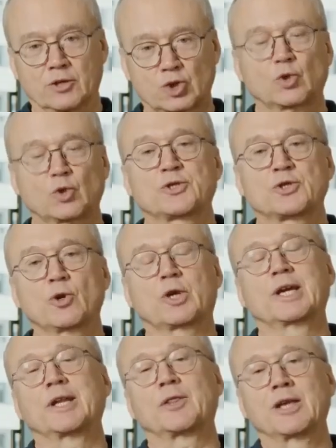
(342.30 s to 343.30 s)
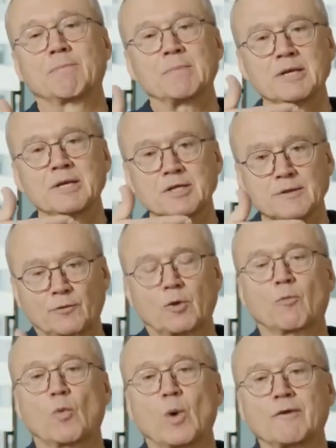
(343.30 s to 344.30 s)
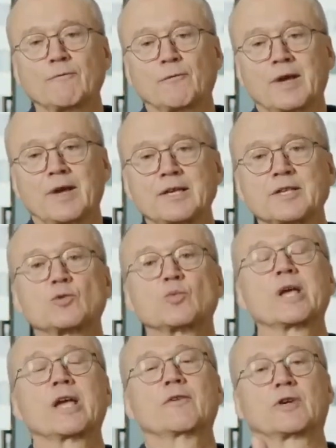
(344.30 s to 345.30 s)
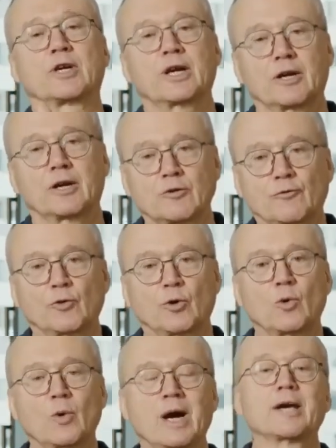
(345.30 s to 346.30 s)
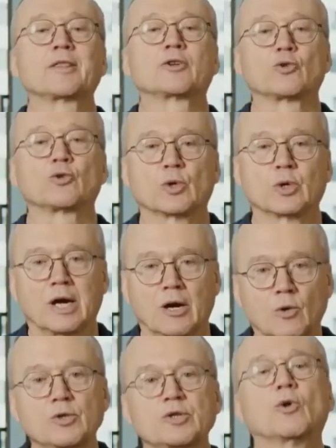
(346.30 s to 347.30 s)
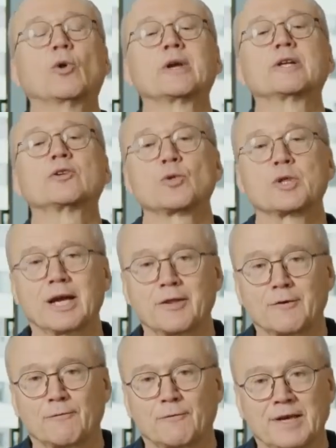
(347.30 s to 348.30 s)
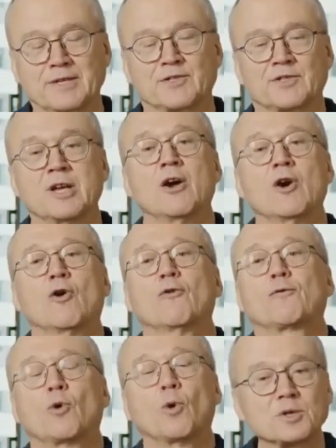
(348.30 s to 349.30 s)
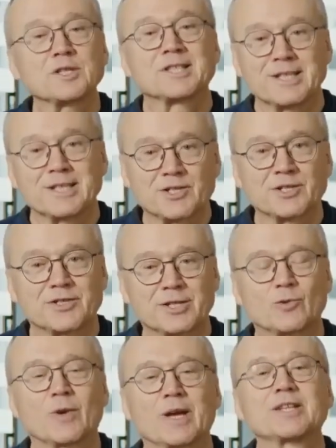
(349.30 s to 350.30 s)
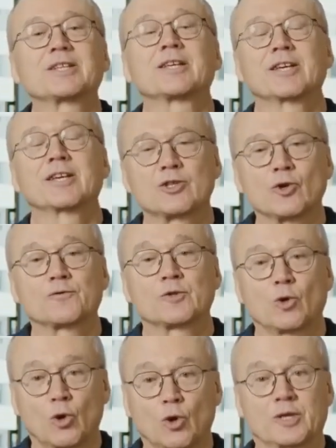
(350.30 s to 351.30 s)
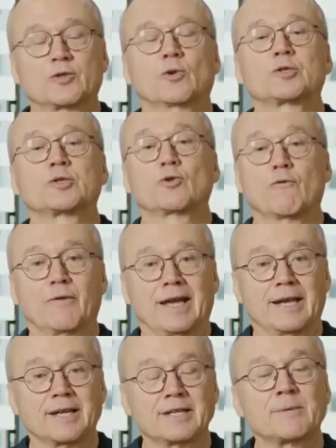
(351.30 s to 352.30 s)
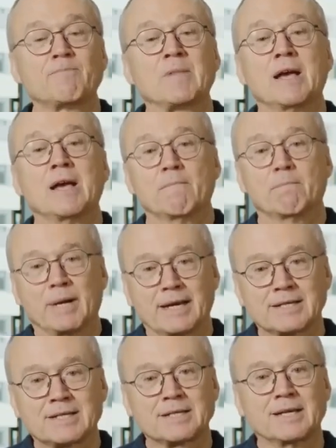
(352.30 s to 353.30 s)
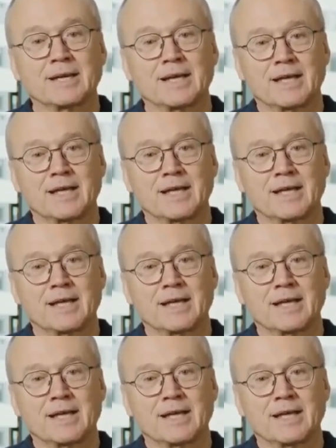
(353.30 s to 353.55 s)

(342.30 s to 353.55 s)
A short circuit. That means from one phase we have a current flow either to ground or into the other phase. Of course, in such a situation, Kirchhoff's law is also valid, but